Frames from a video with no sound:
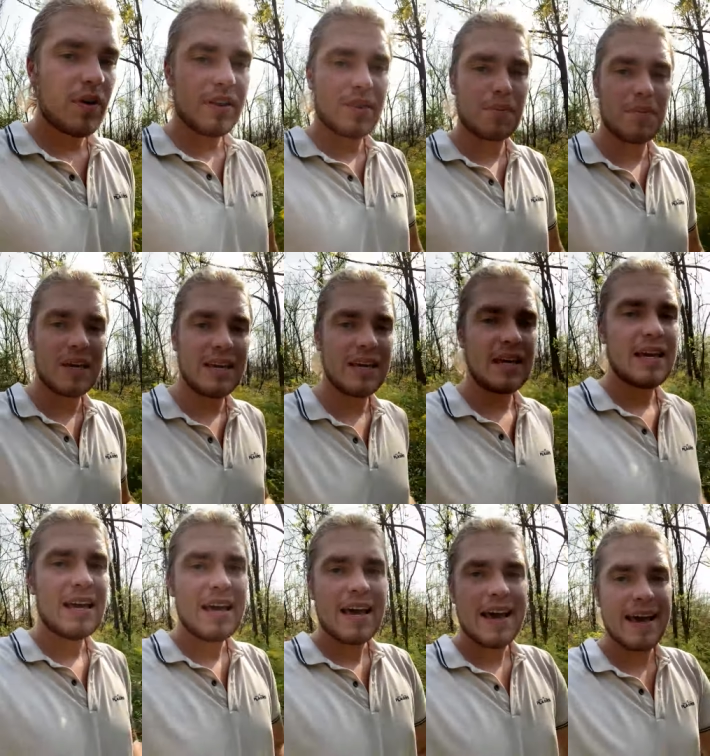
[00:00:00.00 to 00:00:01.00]
with me
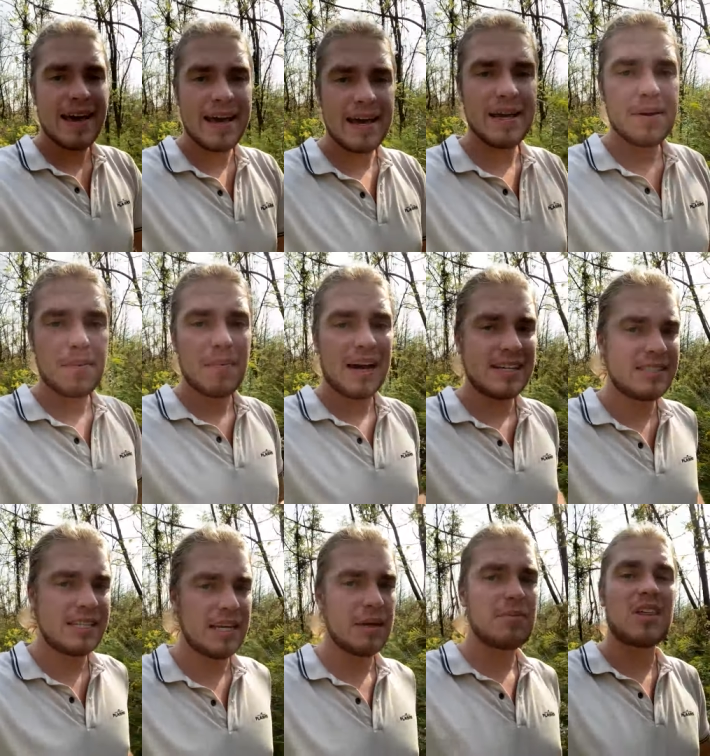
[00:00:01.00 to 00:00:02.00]
and my
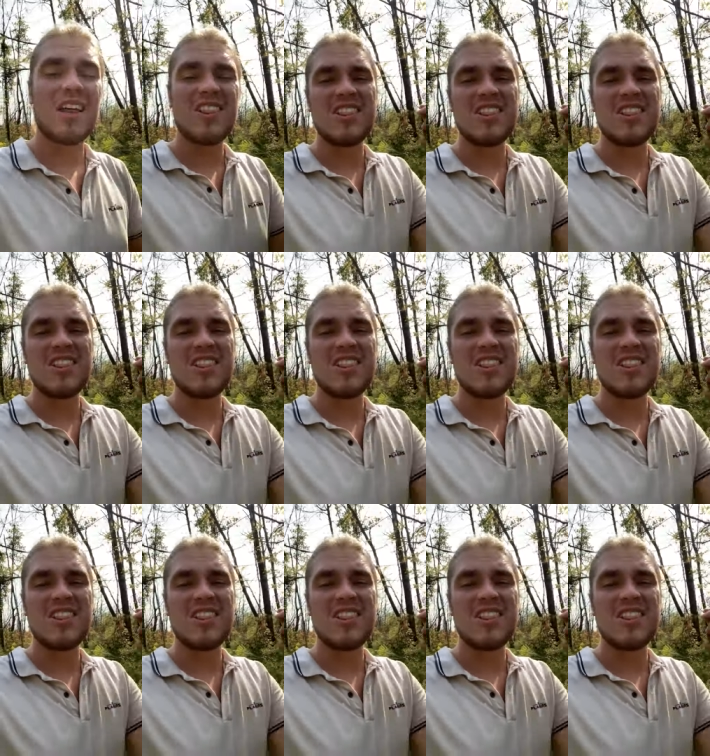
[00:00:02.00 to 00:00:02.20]
team, the